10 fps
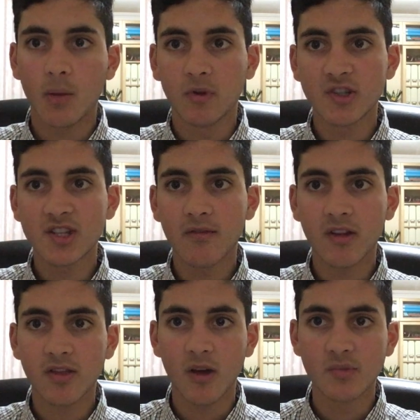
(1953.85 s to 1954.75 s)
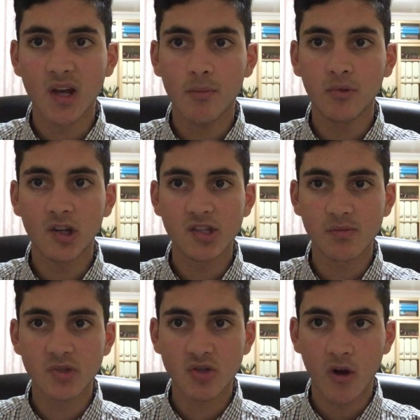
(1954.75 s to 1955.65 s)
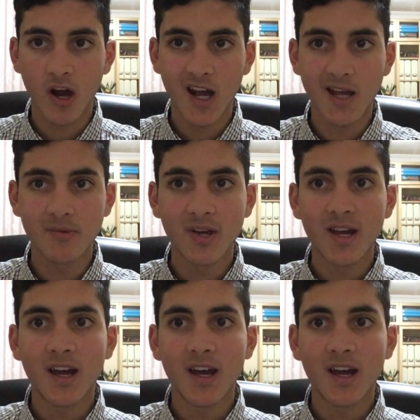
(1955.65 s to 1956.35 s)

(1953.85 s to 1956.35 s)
Please give it a thumbs up. Please subscribe.